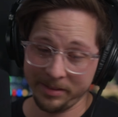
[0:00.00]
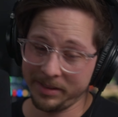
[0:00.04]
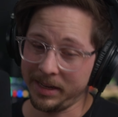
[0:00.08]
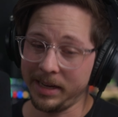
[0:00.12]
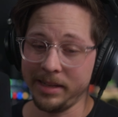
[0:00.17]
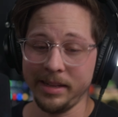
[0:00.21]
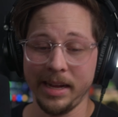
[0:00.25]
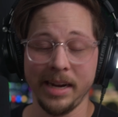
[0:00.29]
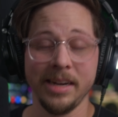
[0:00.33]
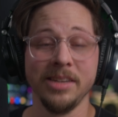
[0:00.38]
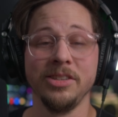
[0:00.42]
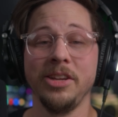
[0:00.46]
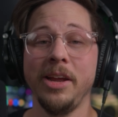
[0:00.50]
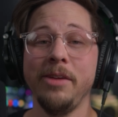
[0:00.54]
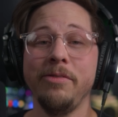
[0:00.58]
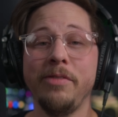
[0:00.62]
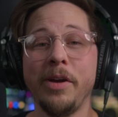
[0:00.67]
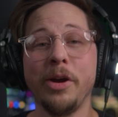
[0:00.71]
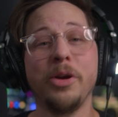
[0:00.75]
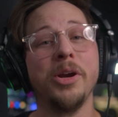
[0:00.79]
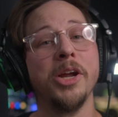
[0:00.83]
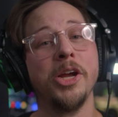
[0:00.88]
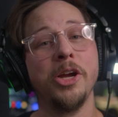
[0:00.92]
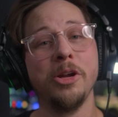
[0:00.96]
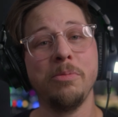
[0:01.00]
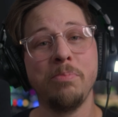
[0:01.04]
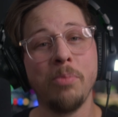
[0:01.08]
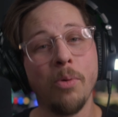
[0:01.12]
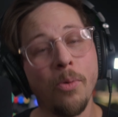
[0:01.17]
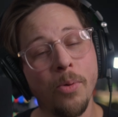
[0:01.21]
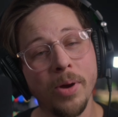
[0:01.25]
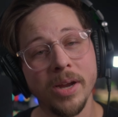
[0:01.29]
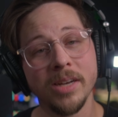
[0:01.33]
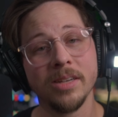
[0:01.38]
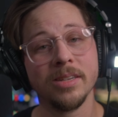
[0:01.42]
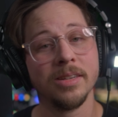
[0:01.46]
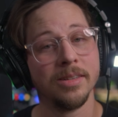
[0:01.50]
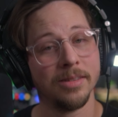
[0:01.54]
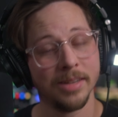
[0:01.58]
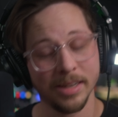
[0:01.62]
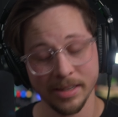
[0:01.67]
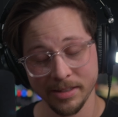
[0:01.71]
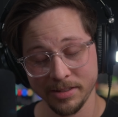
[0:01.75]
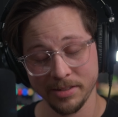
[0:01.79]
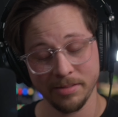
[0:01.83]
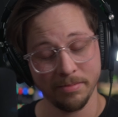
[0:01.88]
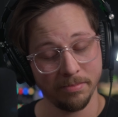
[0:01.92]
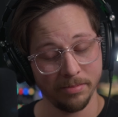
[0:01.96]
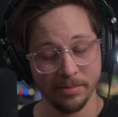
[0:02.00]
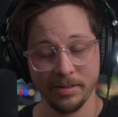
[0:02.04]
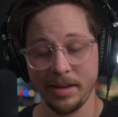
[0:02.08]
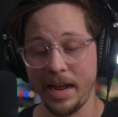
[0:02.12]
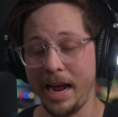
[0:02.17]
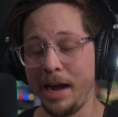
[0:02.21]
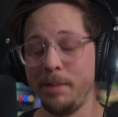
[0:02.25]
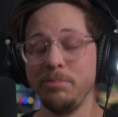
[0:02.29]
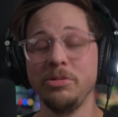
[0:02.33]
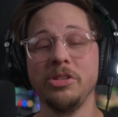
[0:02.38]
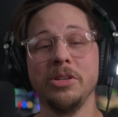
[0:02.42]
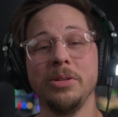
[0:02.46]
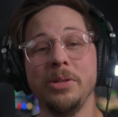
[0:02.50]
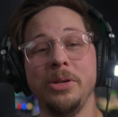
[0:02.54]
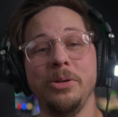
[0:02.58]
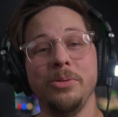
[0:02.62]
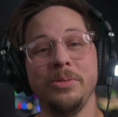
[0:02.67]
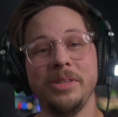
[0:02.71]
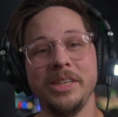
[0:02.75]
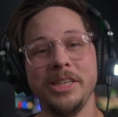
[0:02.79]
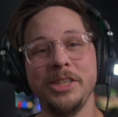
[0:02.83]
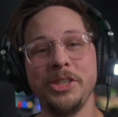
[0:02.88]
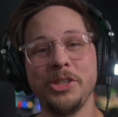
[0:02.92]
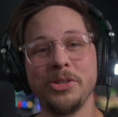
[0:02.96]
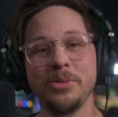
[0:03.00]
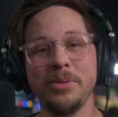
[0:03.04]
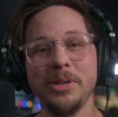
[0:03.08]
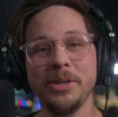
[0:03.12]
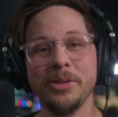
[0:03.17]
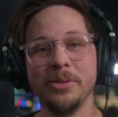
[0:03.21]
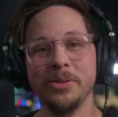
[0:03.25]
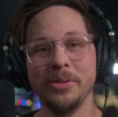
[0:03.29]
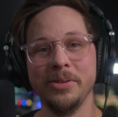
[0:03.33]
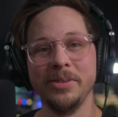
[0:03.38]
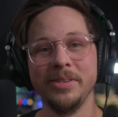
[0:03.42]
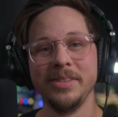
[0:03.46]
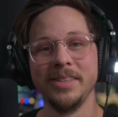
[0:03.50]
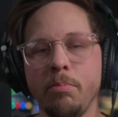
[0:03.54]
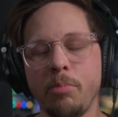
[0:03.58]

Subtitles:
And that is a very good point. That is absolutely true.